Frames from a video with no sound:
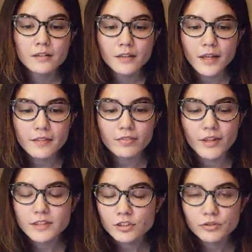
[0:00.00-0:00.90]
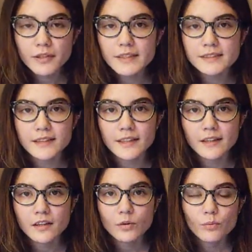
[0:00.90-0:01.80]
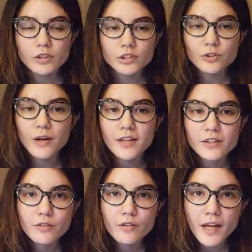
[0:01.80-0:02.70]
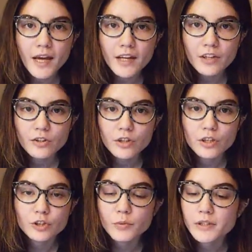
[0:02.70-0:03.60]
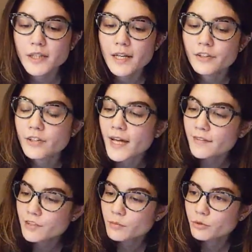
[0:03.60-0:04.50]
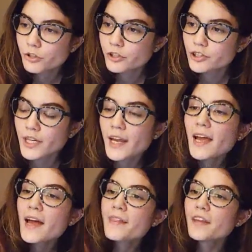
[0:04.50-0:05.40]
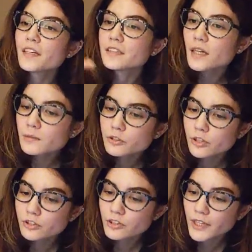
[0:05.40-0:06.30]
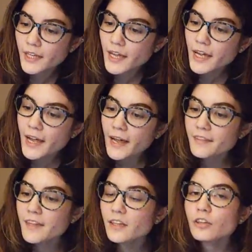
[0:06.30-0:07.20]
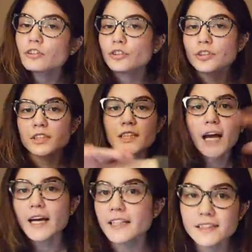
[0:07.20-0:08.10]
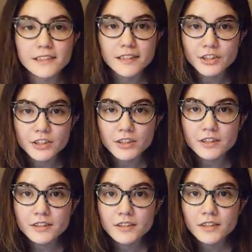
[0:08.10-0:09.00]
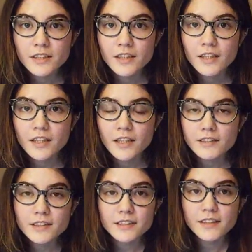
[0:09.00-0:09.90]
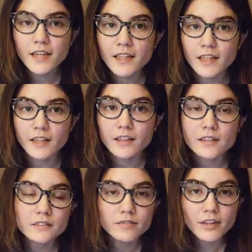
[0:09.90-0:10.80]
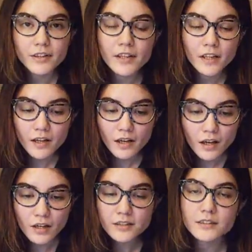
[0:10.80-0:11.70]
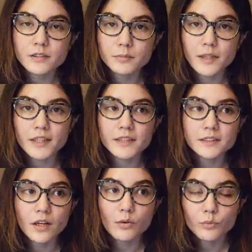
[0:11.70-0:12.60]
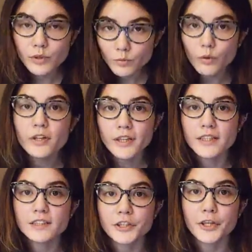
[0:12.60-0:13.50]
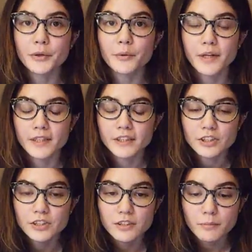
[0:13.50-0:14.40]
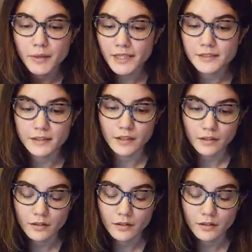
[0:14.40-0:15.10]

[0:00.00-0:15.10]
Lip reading: Like, that's crazy. Once you know how to do that, you can work on your half double crochet, and then a double crochet, and then all sorts of kind of stitches. It's exciting. It's very awesome, and it's rewarding to you, and it's just amazing.